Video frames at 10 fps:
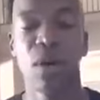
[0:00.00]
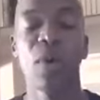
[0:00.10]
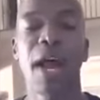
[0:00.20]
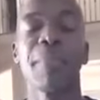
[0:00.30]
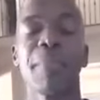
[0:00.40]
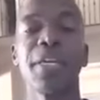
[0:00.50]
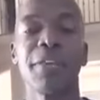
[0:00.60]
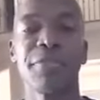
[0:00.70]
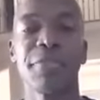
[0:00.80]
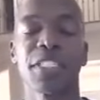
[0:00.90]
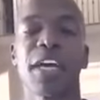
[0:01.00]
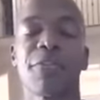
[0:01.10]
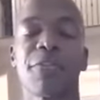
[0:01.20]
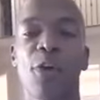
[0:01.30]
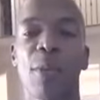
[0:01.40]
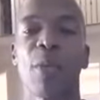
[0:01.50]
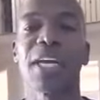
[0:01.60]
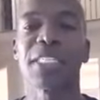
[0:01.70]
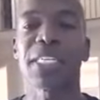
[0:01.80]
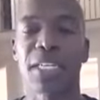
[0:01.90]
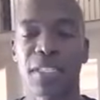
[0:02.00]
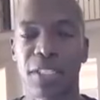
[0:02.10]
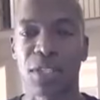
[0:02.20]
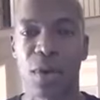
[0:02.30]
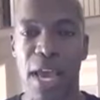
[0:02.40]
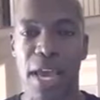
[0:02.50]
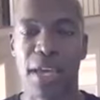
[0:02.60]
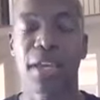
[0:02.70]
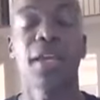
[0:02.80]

I believe is that formal education is okay.